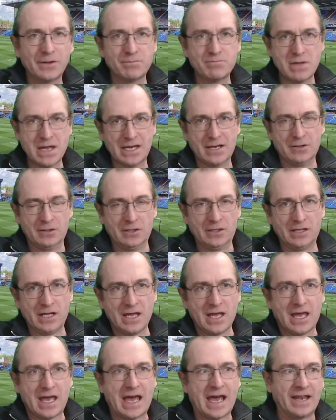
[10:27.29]
middle
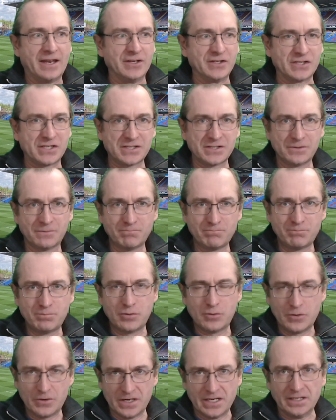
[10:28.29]
and at some
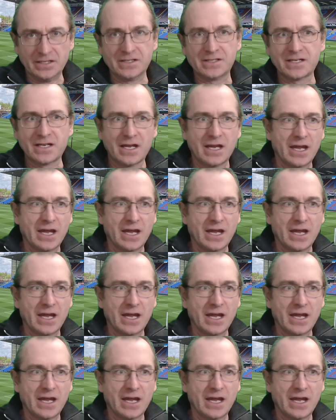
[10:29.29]
point